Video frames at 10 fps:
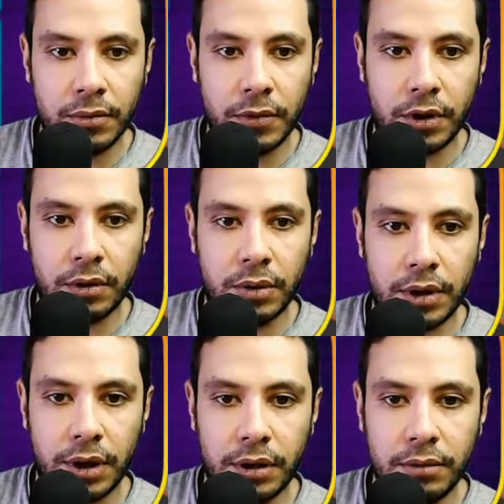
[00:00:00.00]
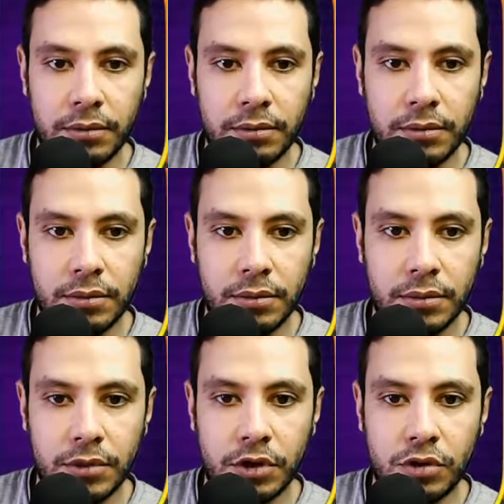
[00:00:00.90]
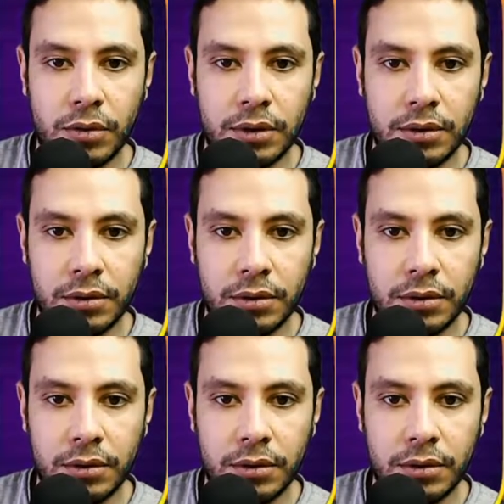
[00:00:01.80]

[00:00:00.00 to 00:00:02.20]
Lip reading: no, again this one